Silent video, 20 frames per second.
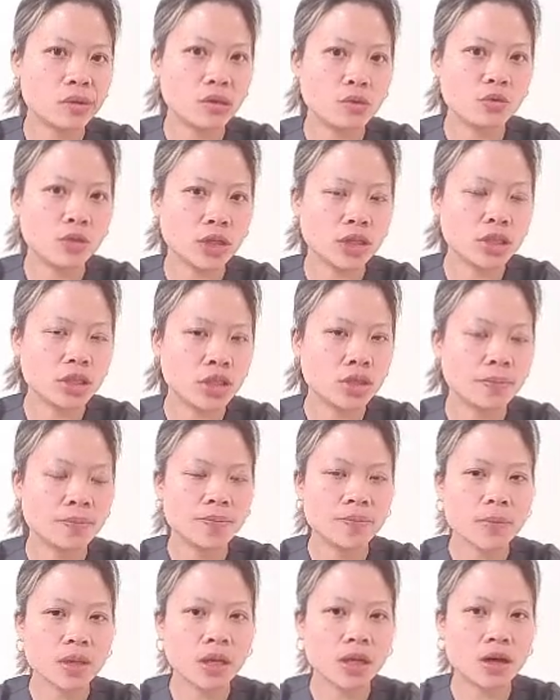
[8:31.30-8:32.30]
reach.
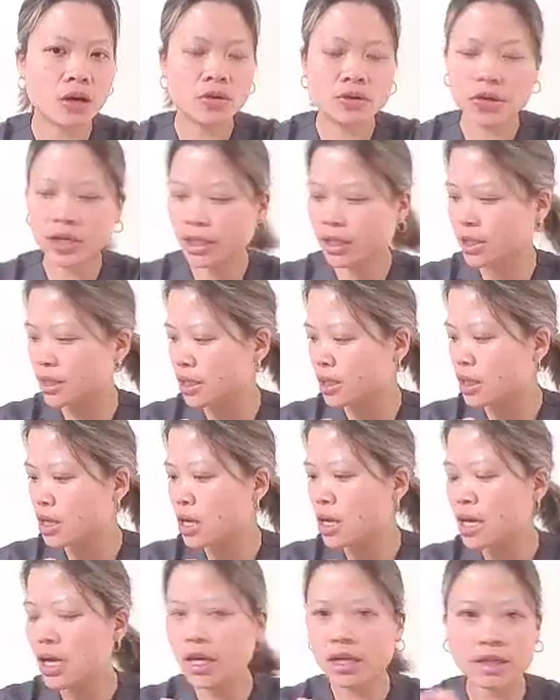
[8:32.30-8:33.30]
All right,
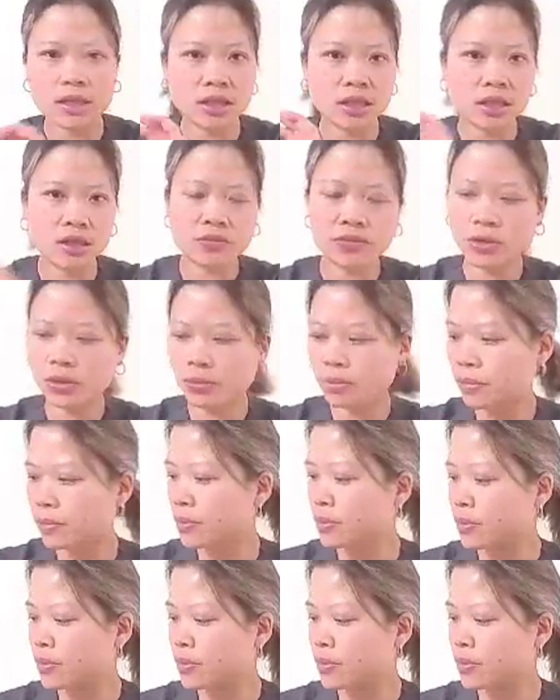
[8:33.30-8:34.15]
exit the room.